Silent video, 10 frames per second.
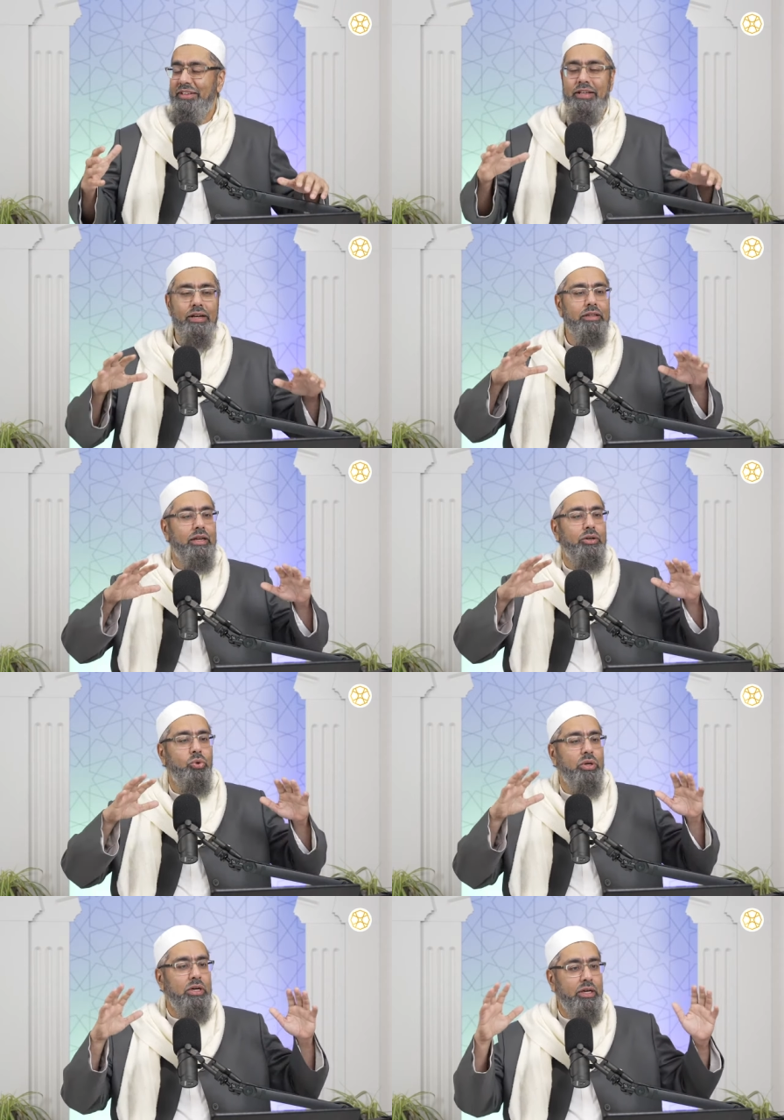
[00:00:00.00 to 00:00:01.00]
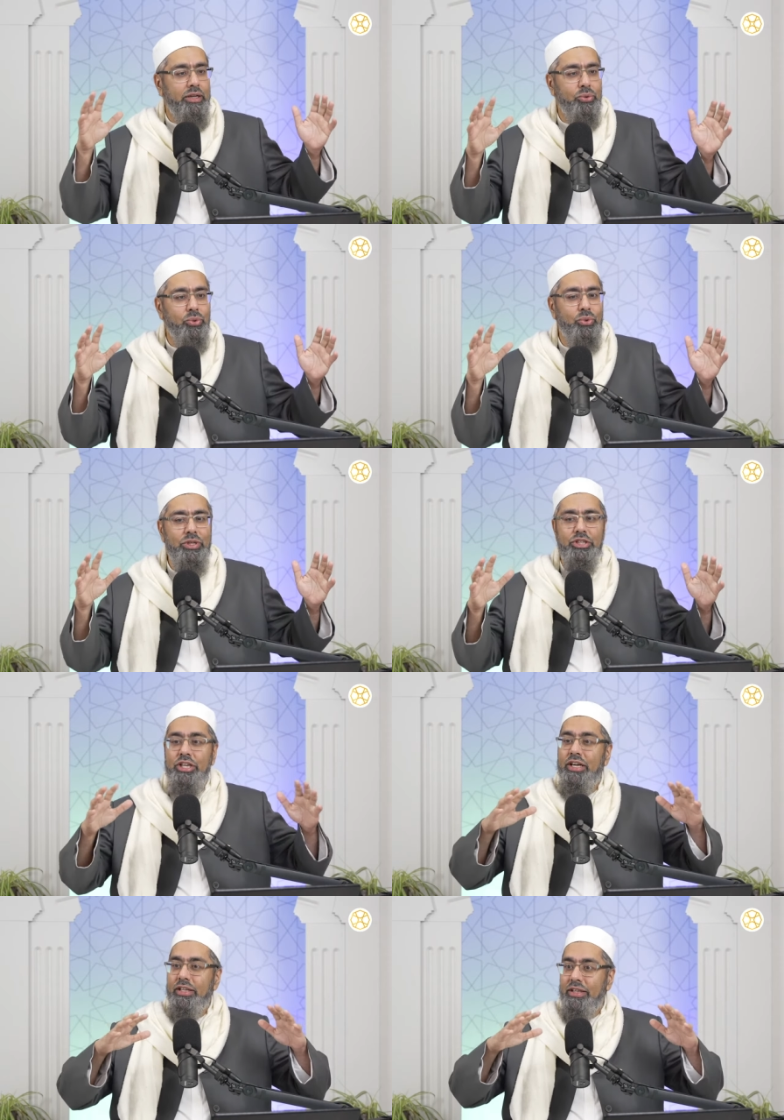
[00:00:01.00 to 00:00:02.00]
That Allahu khaliqu kulli
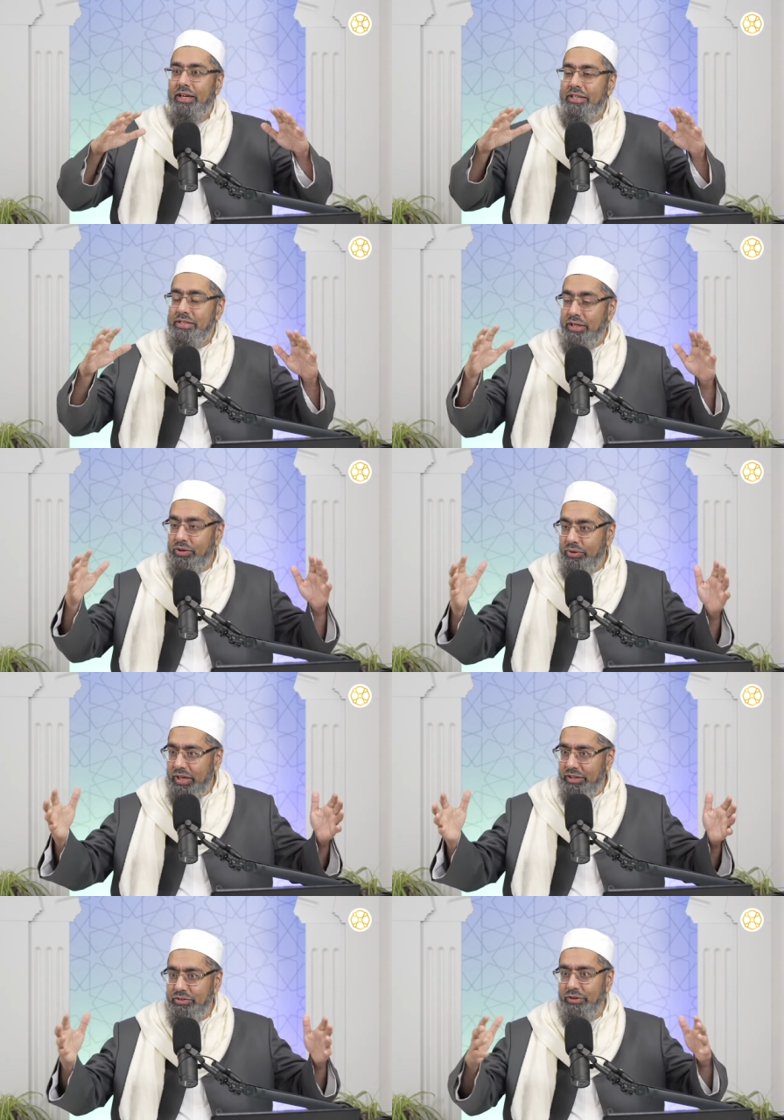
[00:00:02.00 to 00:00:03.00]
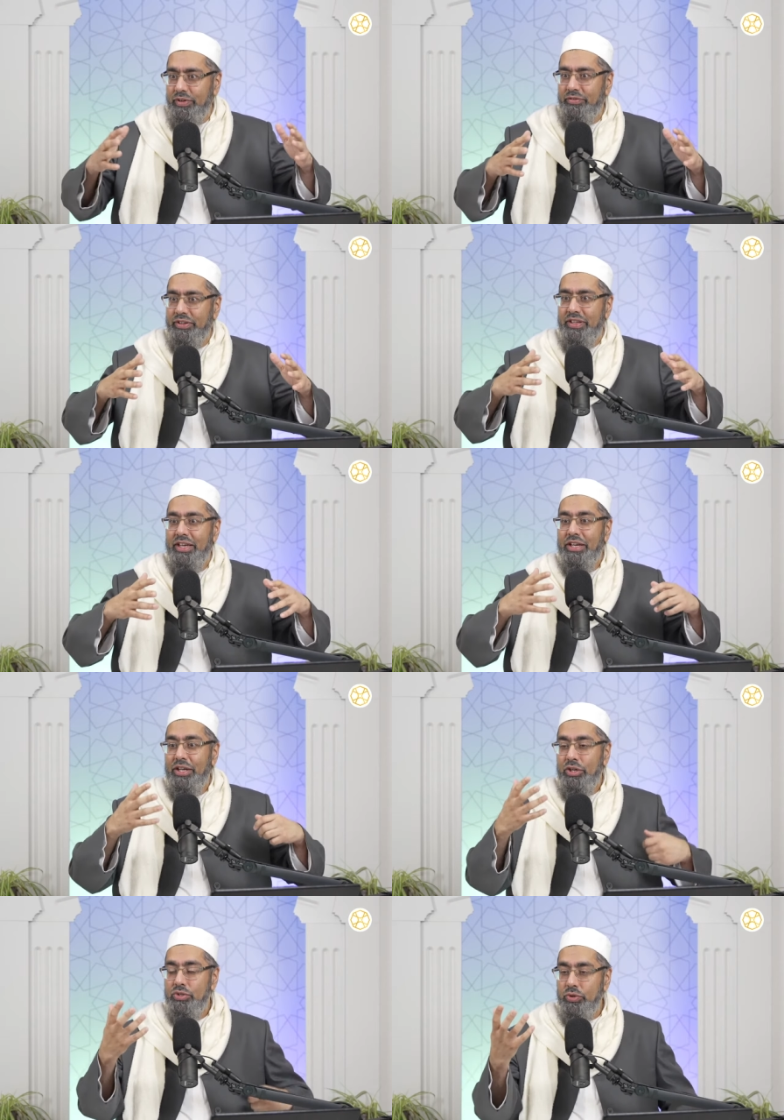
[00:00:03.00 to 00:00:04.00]
shay. Allah is the creator of everything.
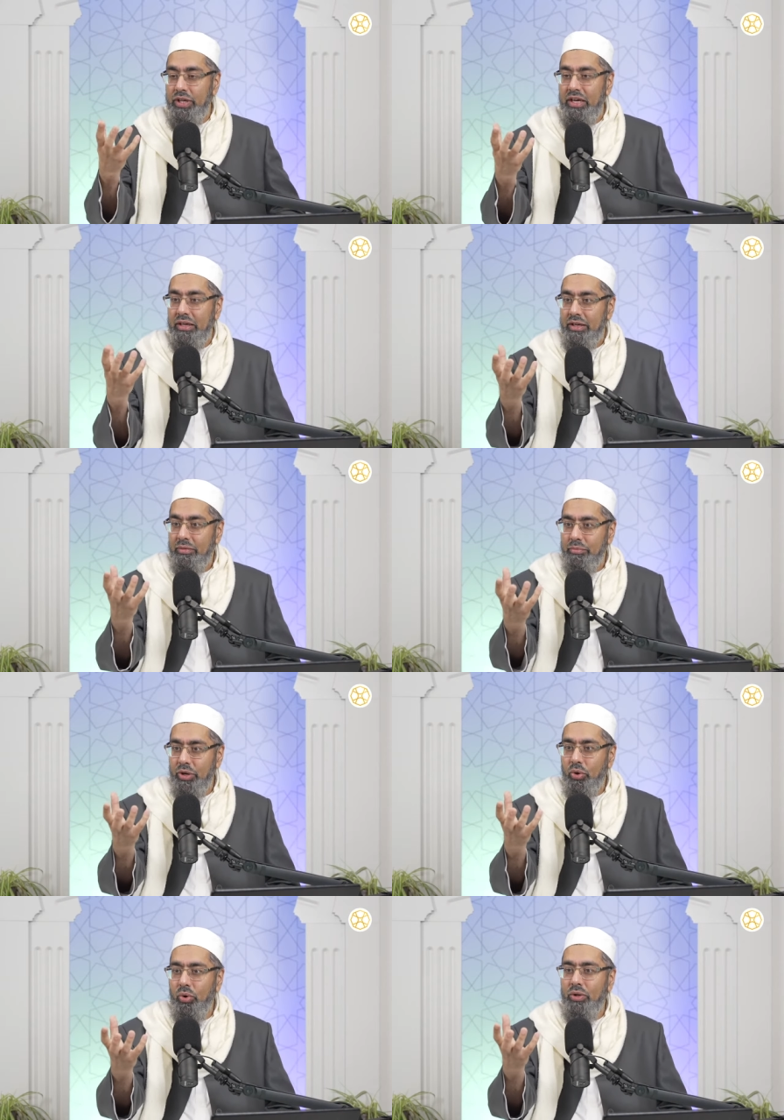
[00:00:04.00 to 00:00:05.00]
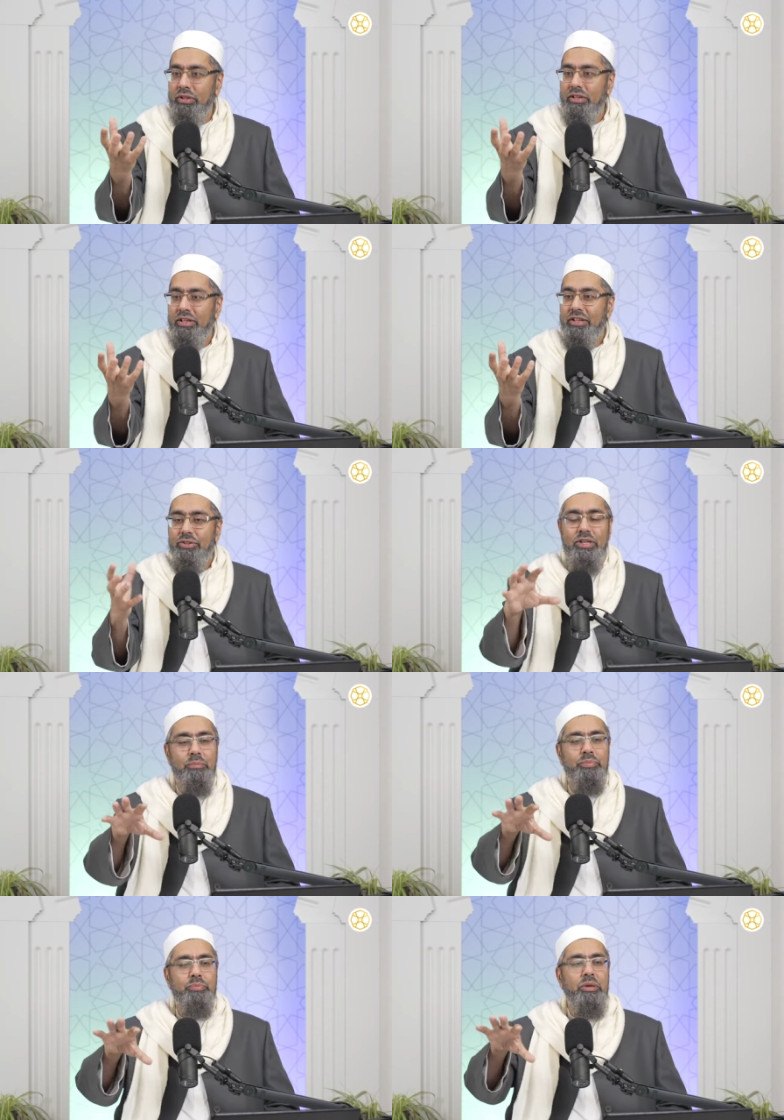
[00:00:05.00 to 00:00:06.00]
So they behold,
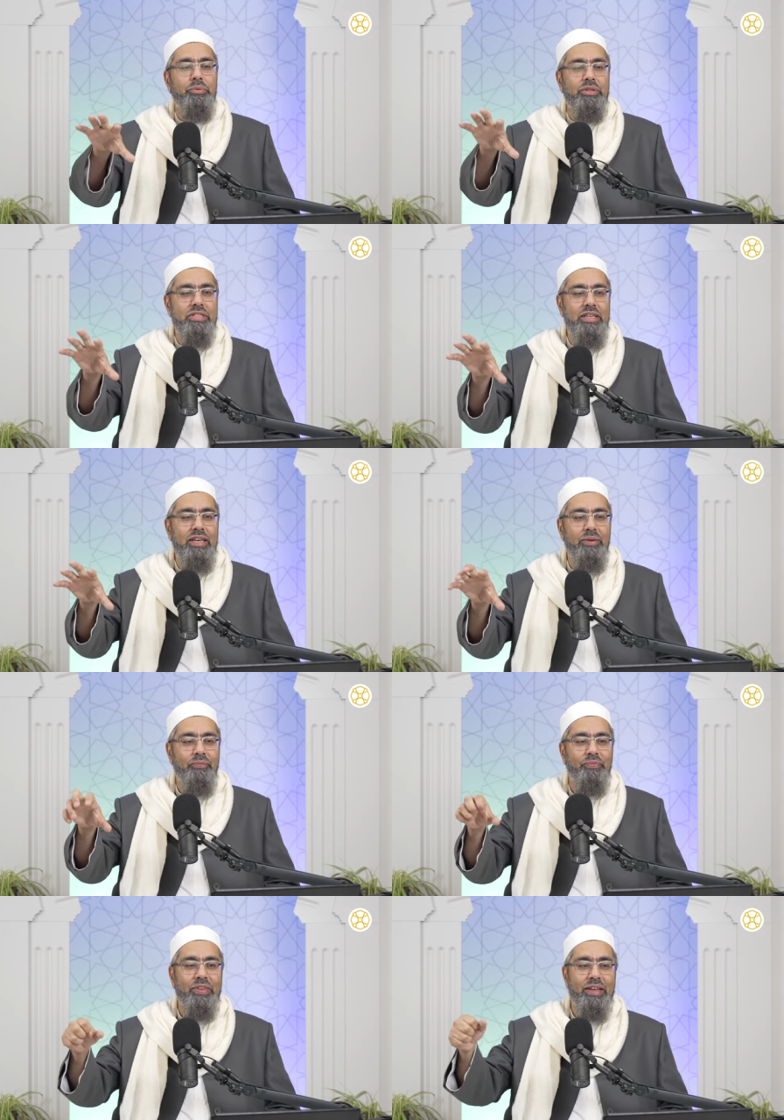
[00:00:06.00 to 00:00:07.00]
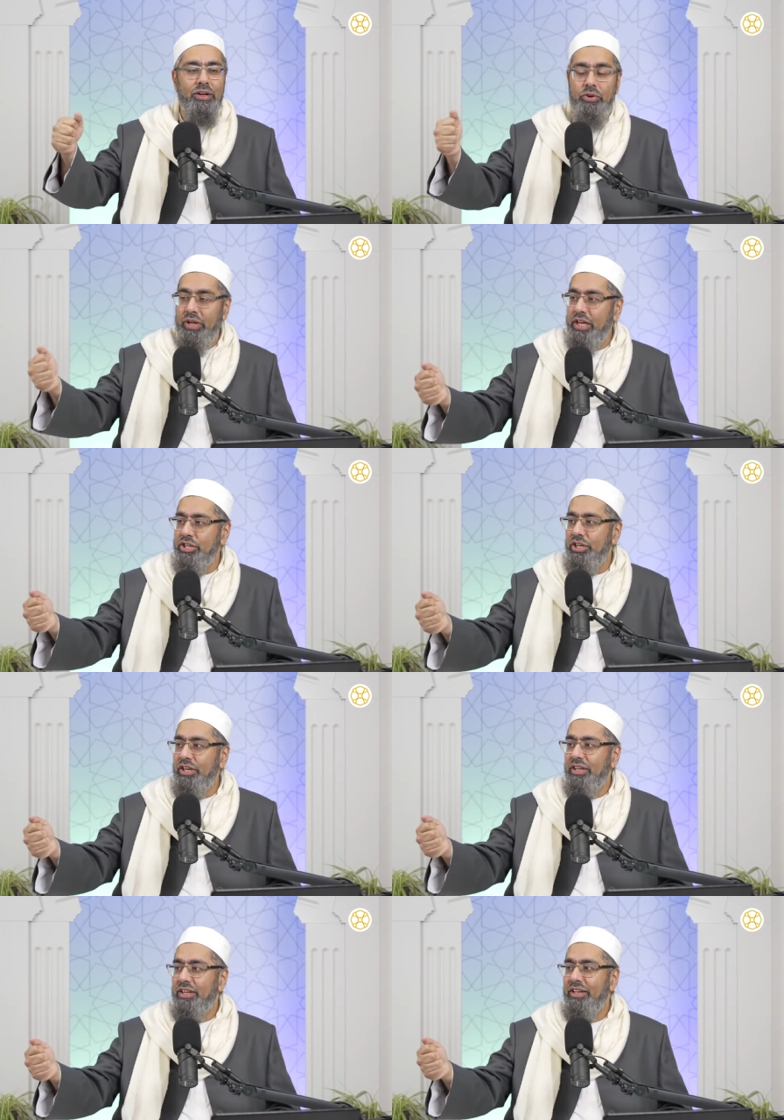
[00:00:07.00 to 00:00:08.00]
some people see
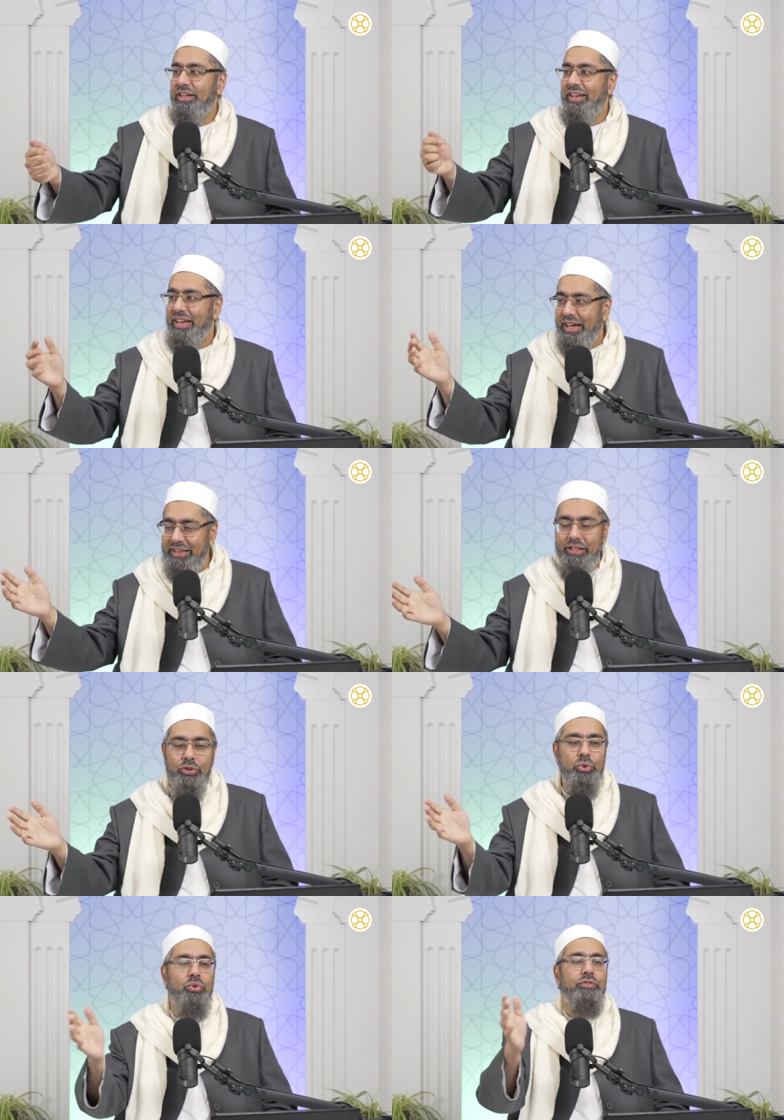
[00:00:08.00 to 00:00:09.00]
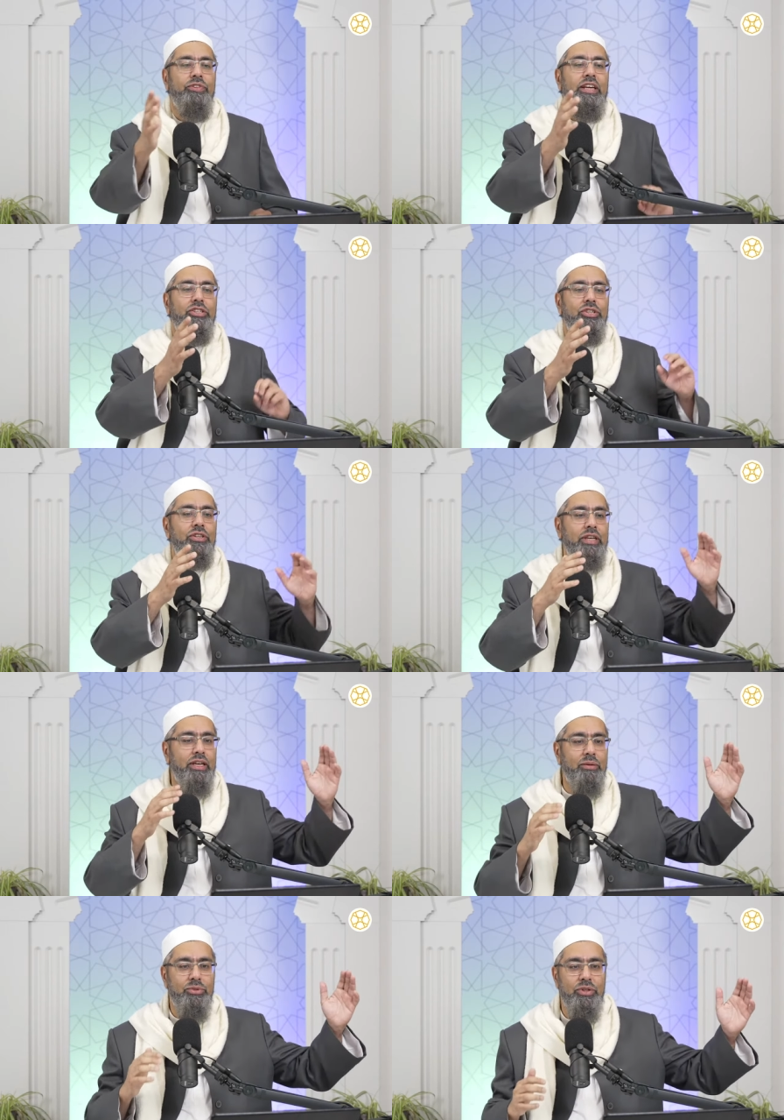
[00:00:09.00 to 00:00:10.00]
creation, and then through reflection, they
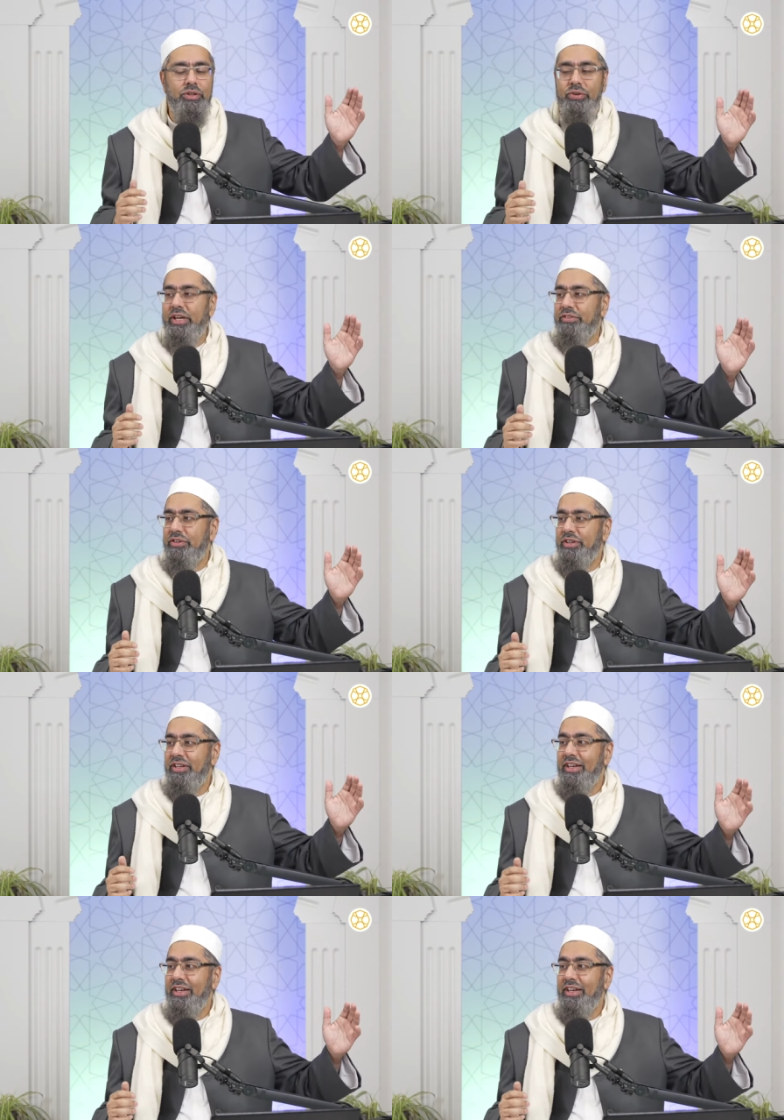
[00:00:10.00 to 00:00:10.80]
come to the creator.